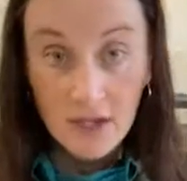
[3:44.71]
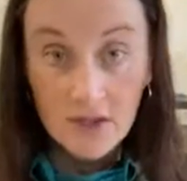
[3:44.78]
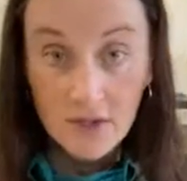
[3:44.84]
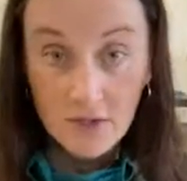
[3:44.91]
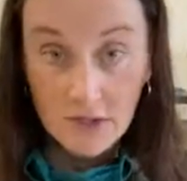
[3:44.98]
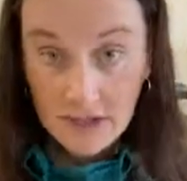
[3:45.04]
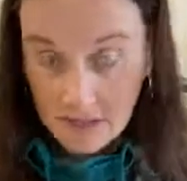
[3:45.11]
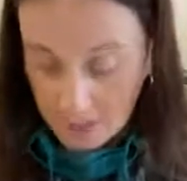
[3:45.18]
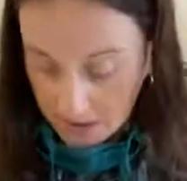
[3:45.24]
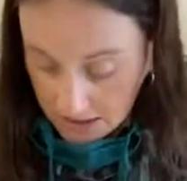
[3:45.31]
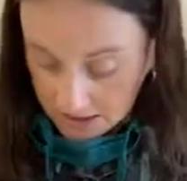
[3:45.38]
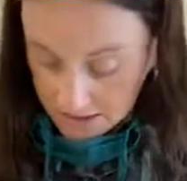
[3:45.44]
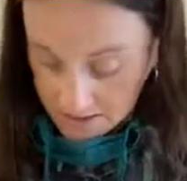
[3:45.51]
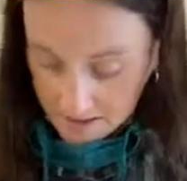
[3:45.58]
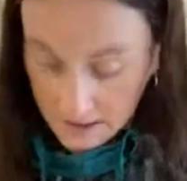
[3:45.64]
So this
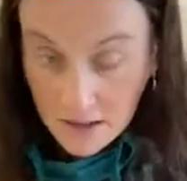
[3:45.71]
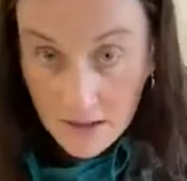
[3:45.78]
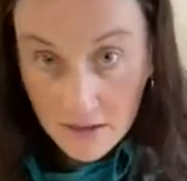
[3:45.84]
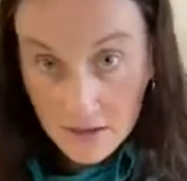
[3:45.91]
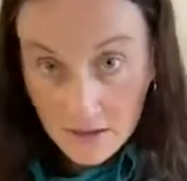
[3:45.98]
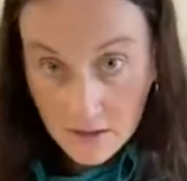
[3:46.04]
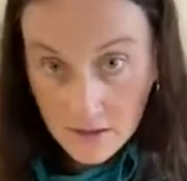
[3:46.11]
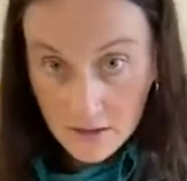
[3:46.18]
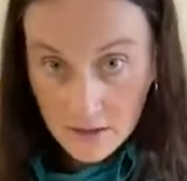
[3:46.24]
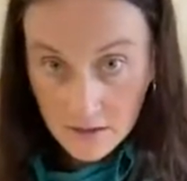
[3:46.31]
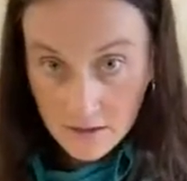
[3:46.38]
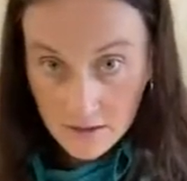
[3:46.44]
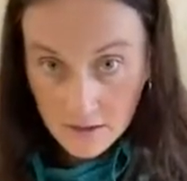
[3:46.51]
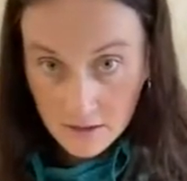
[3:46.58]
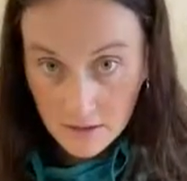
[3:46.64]
piece,
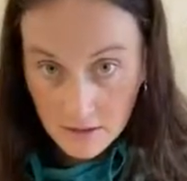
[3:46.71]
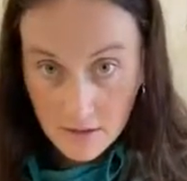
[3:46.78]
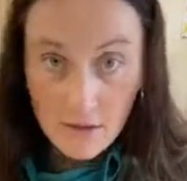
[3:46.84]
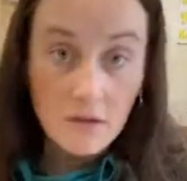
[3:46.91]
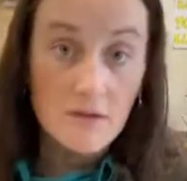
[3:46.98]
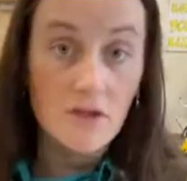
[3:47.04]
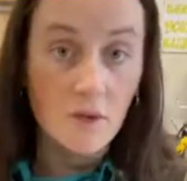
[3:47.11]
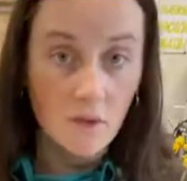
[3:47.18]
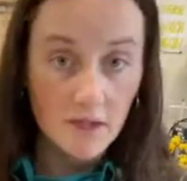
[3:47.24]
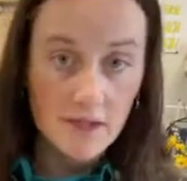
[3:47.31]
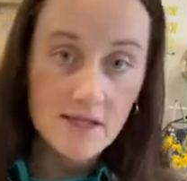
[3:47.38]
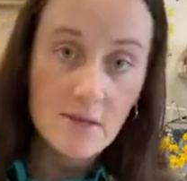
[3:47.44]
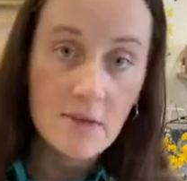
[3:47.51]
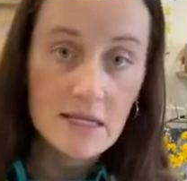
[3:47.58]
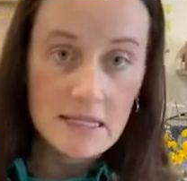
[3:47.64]
don't worry,
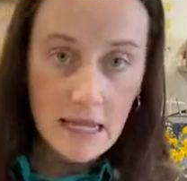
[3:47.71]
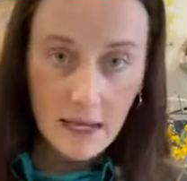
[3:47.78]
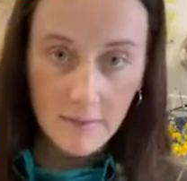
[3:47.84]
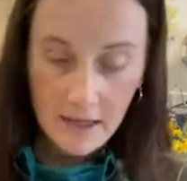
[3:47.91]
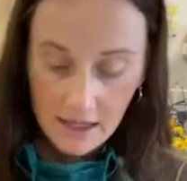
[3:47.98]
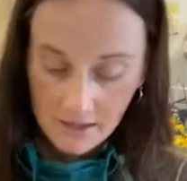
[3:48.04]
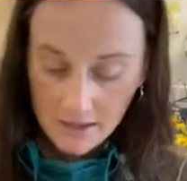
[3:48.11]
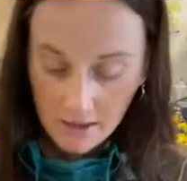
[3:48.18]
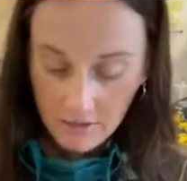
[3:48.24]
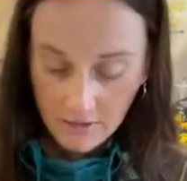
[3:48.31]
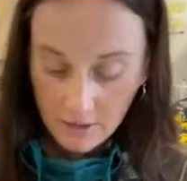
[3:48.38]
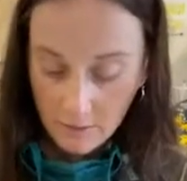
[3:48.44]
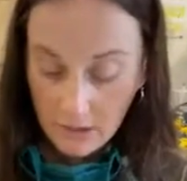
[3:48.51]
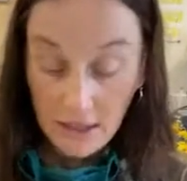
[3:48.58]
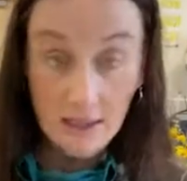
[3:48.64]
this is the piece I made, so if
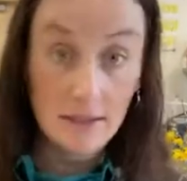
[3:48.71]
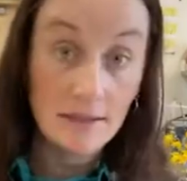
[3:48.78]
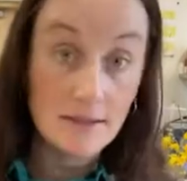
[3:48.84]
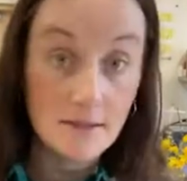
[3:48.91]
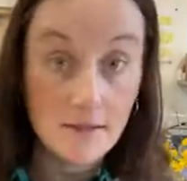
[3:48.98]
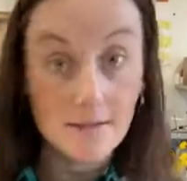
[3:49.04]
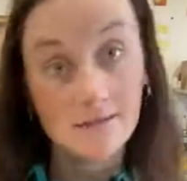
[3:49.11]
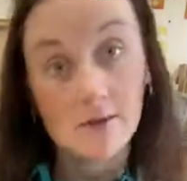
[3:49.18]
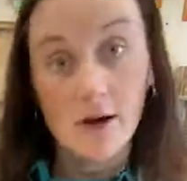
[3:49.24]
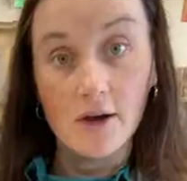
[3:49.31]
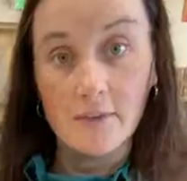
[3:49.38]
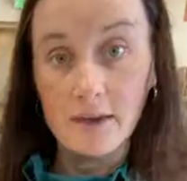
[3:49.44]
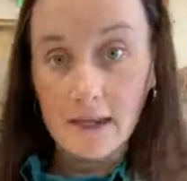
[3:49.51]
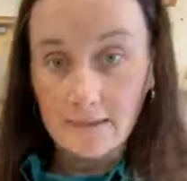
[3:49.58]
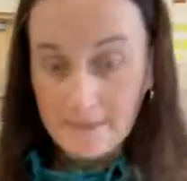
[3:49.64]
I break it, it's
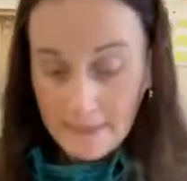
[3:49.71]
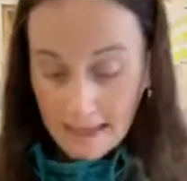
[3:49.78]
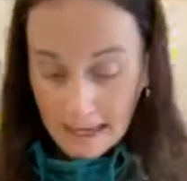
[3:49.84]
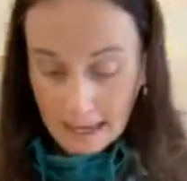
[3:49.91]
on me.